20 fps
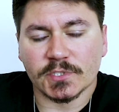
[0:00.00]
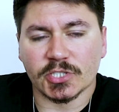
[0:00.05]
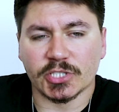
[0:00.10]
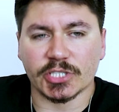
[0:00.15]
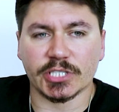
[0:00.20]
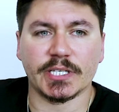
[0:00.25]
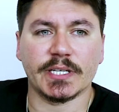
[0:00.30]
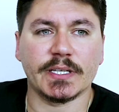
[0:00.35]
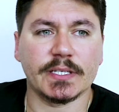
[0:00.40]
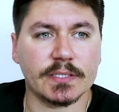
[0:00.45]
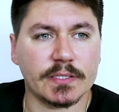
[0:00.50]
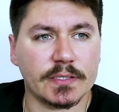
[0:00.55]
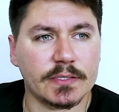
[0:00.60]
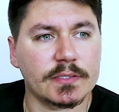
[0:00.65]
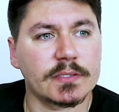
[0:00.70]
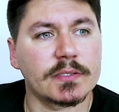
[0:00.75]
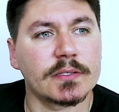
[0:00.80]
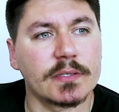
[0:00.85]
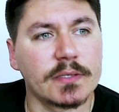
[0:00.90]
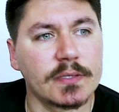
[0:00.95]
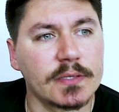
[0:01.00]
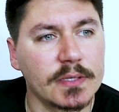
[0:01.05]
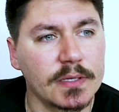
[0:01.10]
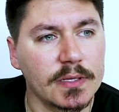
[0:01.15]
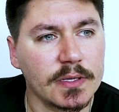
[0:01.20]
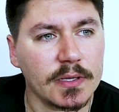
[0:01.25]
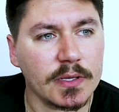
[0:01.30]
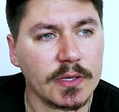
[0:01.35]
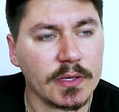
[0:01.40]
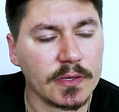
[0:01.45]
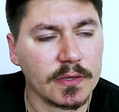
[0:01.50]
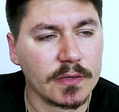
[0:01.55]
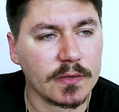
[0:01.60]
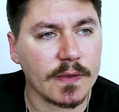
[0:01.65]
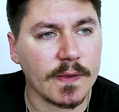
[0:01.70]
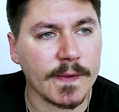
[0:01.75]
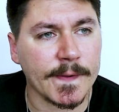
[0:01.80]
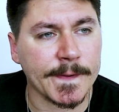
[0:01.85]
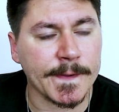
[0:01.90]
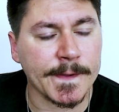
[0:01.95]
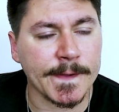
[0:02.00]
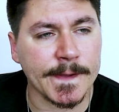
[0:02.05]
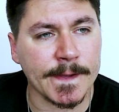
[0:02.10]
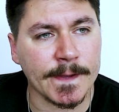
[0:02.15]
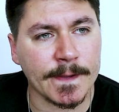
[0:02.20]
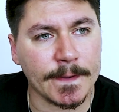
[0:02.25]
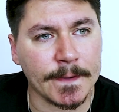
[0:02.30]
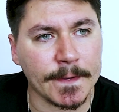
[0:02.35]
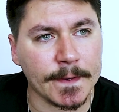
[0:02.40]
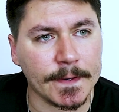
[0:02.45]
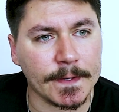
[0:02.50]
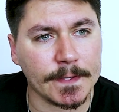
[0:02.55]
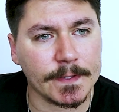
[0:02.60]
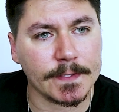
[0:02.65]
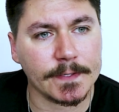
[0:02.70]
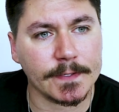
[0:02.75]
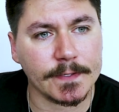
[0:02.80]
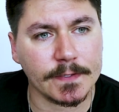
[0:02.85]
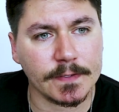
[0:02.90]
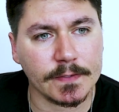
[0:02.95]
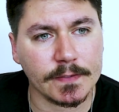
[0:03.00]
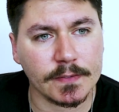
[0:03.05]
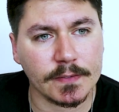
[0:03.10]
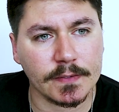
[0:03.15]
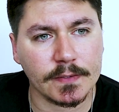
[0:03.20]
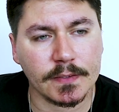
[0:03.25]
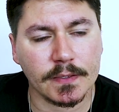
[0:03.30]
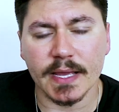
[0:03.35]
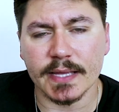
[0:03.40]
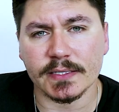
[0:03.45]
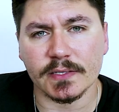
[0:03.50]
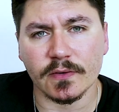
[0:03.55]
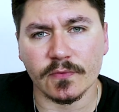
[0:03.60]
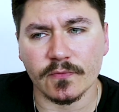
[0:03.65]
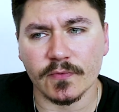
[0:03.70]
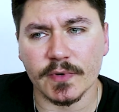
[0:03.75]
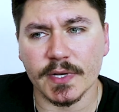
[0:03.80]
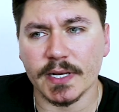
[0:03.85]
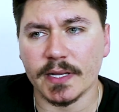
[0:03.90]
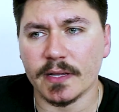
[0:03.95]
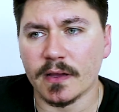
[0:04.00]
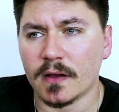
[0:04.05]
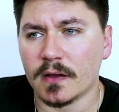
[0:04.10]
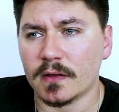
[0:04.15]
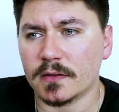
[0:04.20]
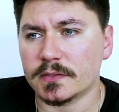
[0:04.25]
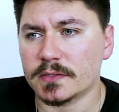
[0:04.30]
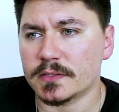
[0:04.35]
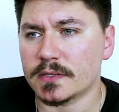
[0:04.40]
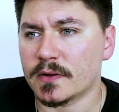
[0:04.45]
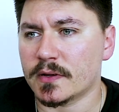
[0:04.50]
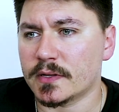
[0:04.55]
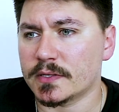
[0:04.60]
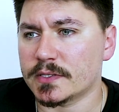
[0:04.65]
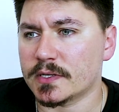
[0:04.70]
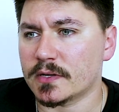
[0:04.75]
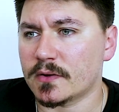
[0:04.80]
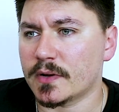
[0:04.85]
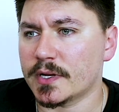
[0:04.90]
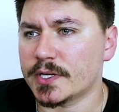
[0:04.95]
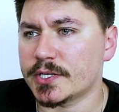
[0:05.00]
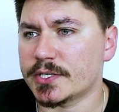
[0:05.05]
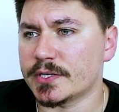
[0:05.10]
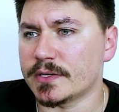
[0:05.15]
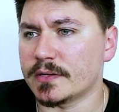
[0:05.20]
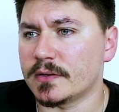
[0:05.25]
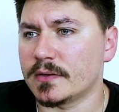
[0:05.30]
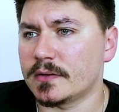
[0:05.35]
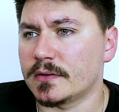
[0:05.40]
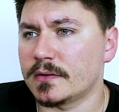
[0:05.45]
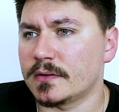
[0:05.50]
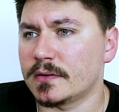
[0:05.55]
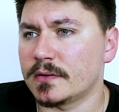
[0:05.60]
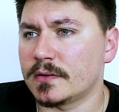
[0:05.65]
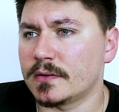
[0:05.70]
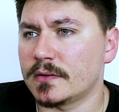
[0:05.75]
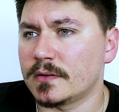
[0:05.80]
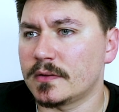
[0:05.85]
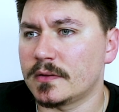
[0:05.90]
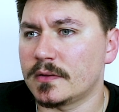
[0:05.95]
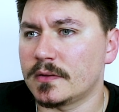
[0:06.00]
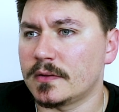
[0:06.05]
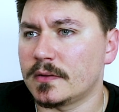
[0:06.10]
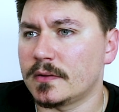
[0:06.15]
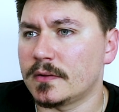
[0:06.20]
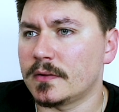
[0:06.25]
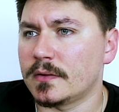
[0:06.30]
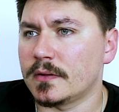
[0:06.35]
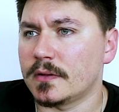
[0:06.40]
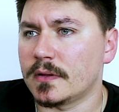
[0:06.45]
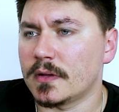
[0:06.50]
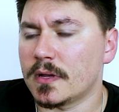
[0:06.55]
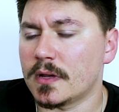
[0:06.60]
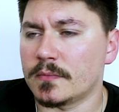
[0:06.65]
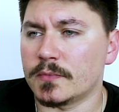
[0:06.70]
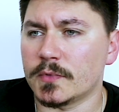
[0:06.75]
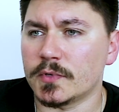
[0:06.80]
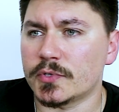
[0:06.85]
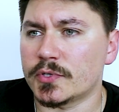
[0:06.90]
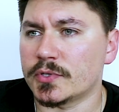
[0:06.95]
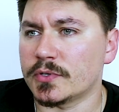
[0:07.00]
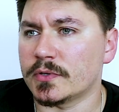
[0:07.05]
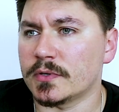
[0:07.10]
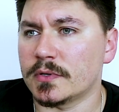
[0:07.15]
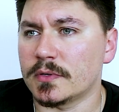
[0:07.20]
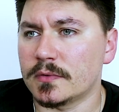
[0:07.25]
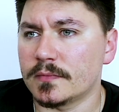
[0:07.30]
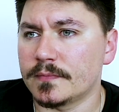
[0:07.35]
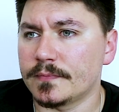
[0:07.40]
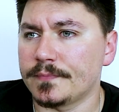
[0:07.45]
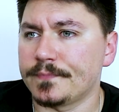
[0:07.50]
Jesus. That is a really hard to answer question. I'm not sure.